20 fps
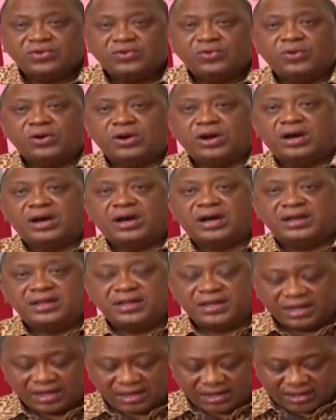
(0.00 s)
who are
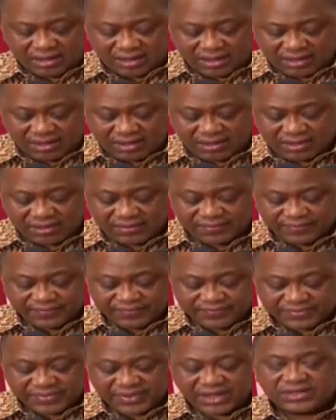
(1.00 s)
adhering
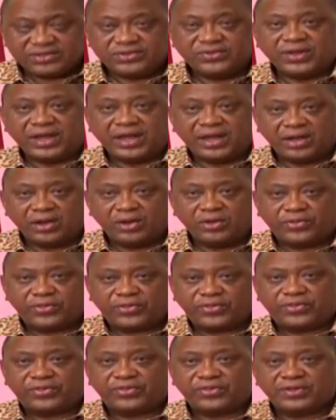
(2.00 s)
to the
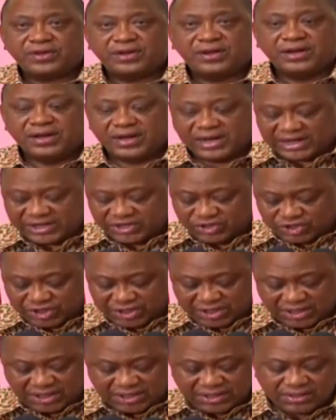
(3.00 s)
health,
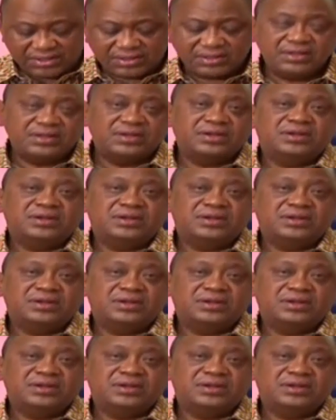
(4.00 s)
hygiene,